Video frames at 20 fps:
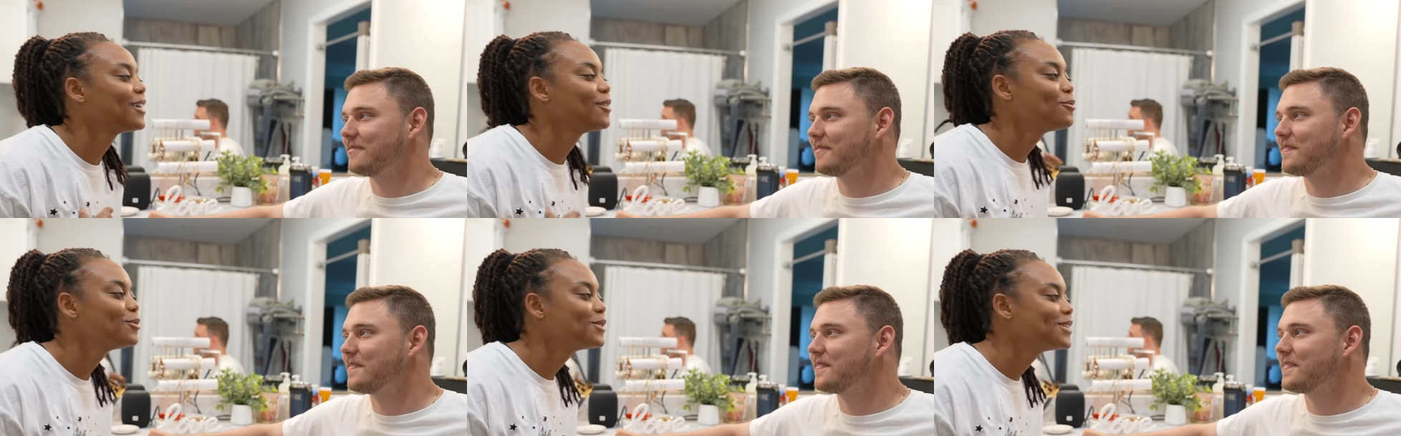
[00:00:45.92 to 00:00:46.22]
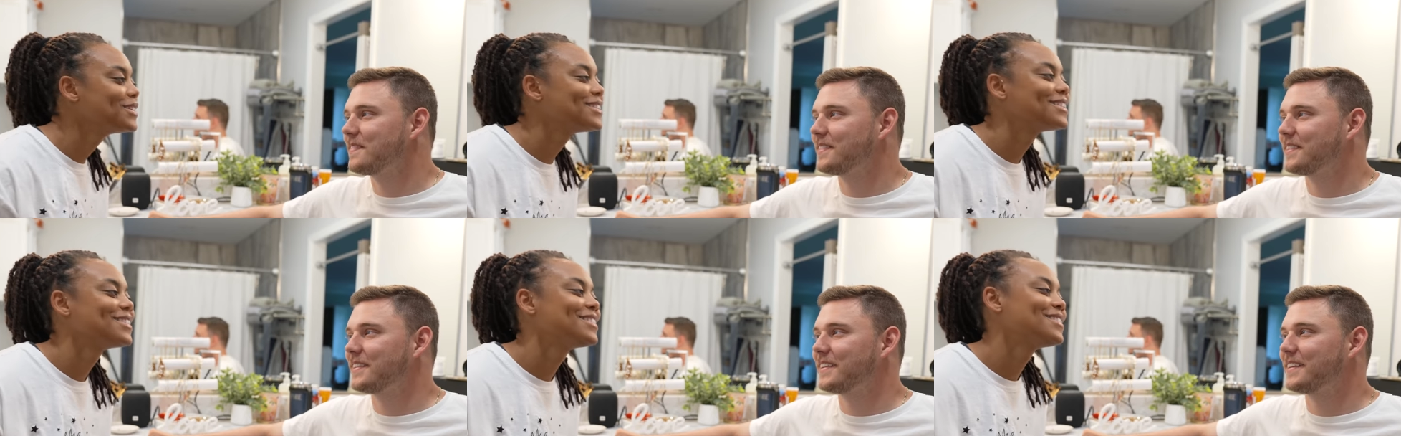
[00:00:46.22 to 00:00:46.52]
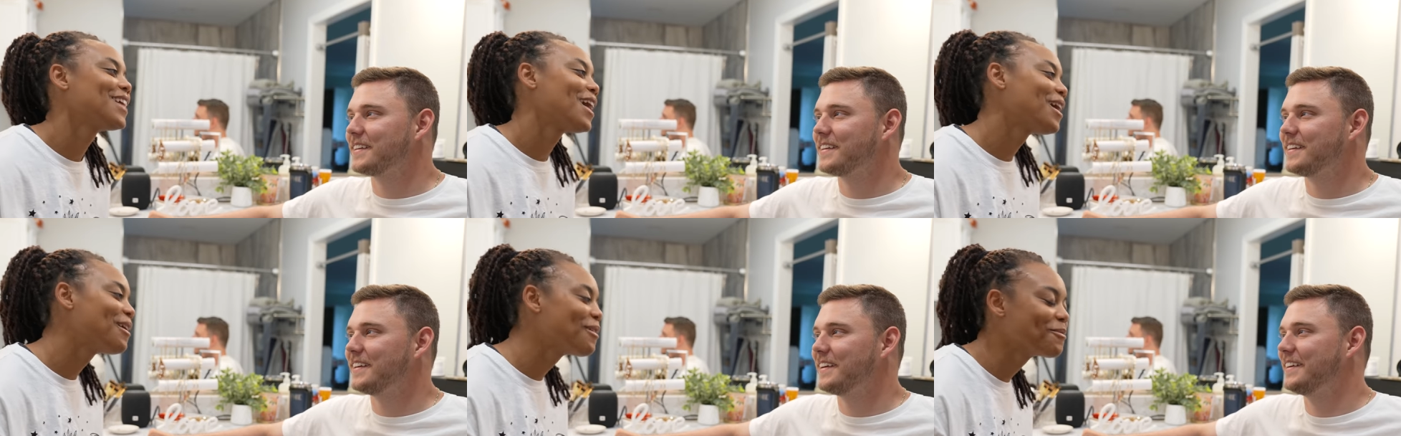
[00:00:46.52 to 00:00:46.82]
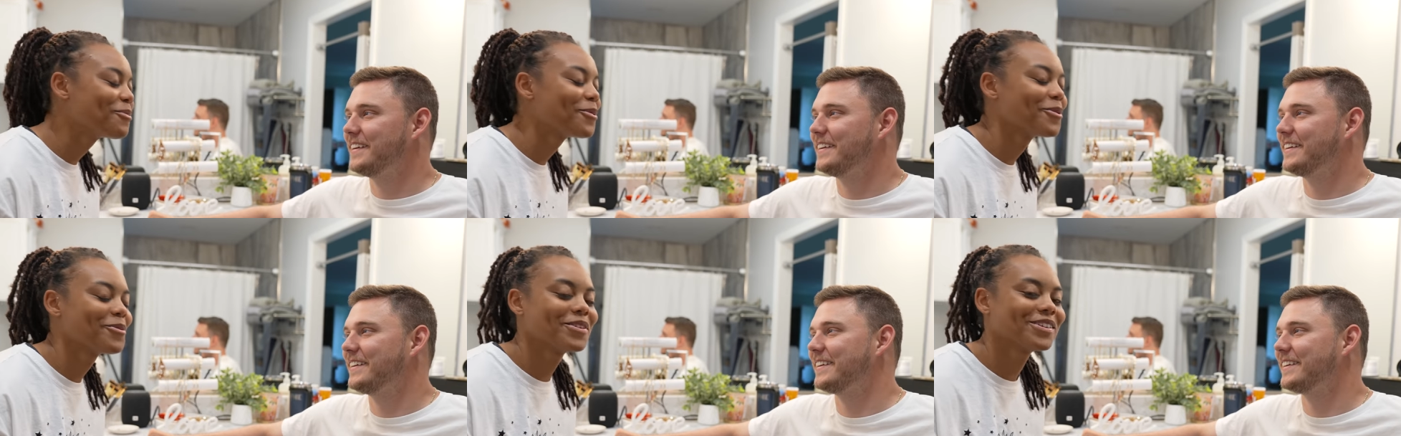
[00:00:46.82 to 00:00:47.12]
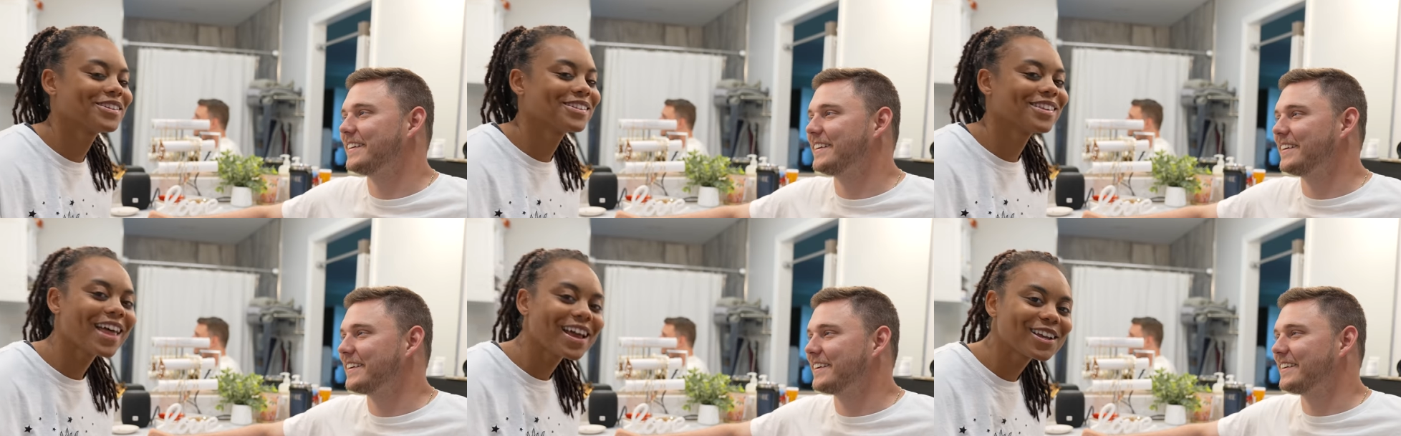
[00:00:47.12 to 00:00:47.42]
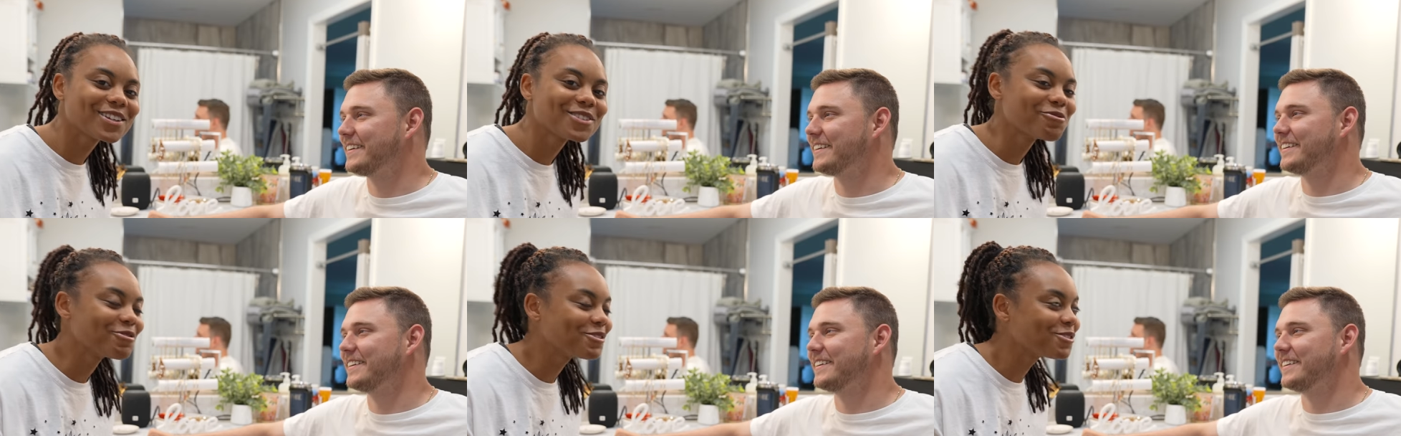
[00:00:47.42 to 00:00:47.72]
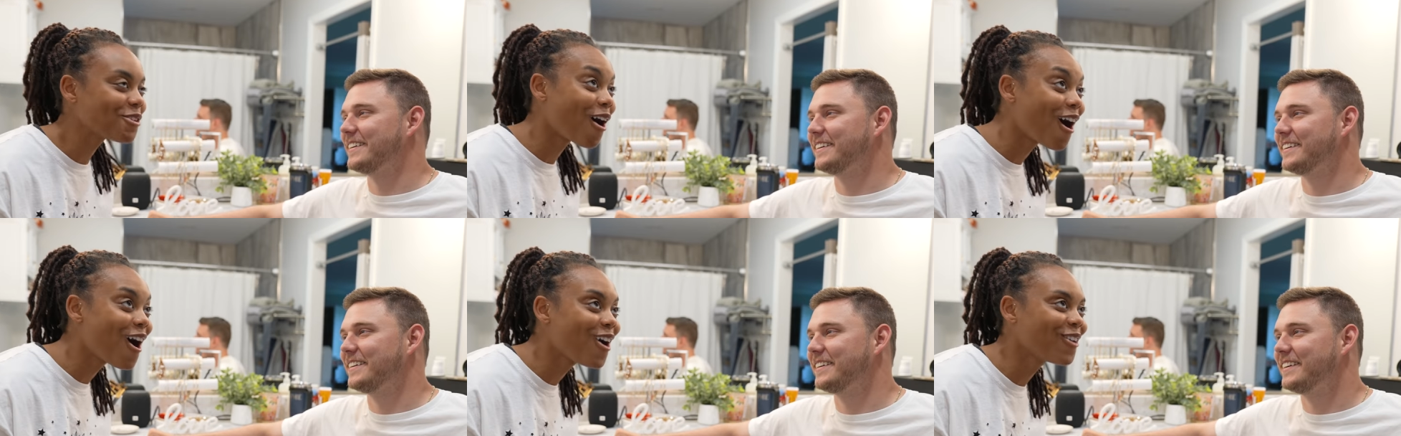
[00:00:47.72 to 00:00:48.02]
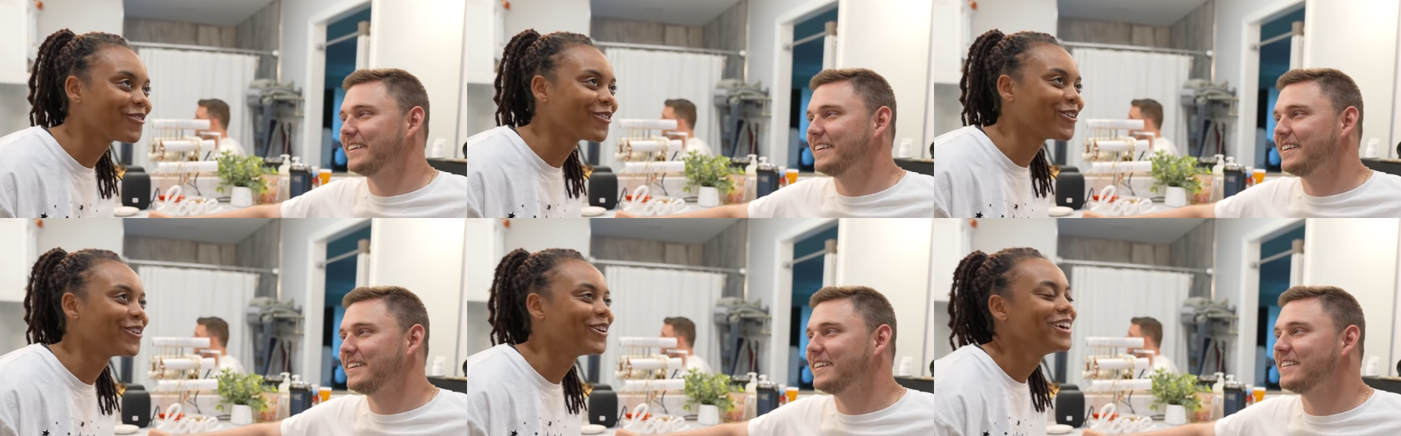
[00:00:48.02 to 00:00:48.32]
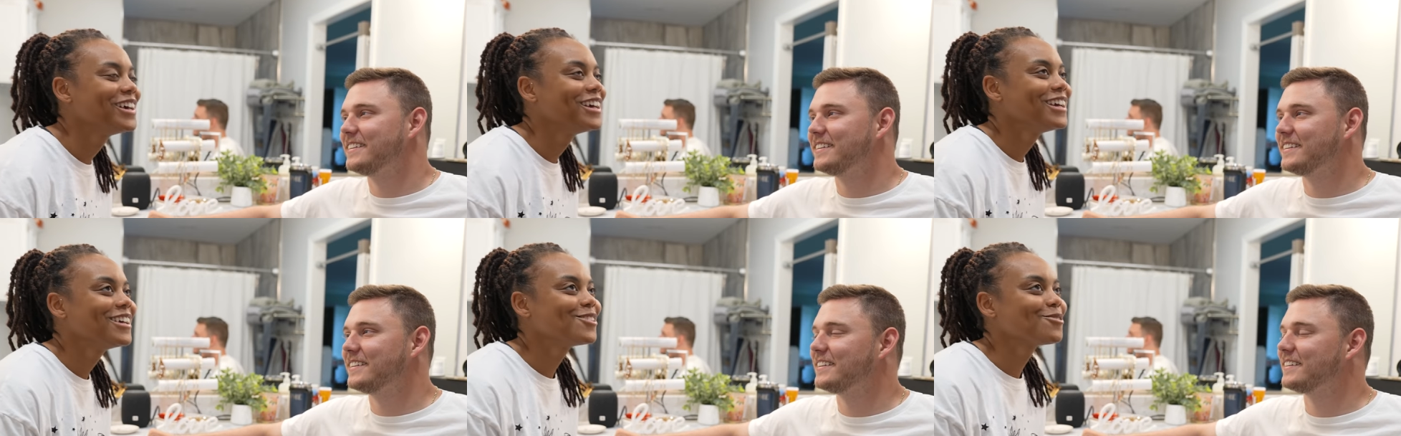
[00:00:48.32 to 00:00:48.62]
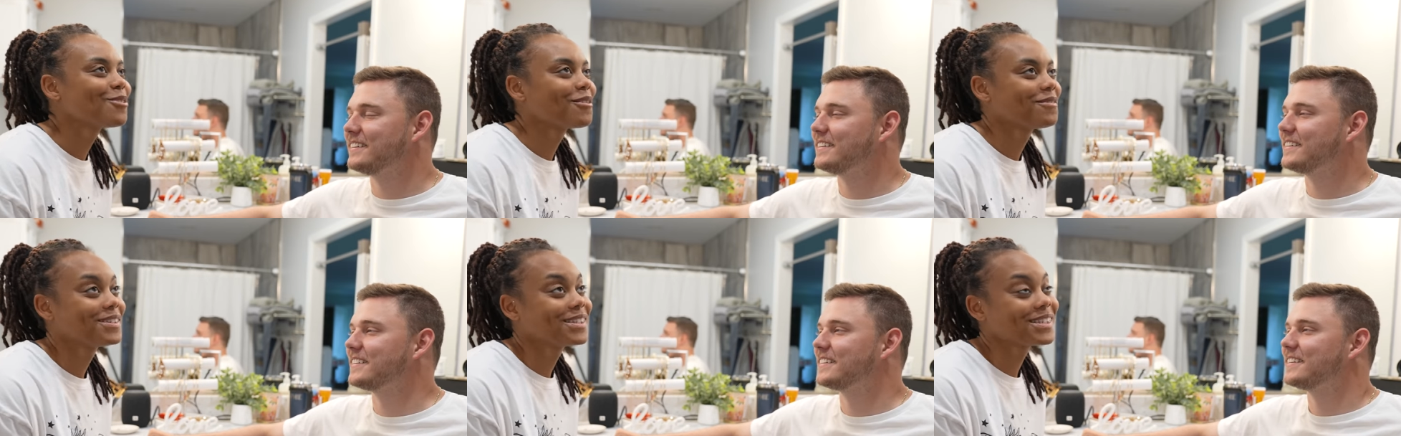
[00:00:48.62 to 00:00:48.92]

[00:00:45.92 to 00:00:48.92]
Speaker 1: It was terrible. The selection was awful. So I've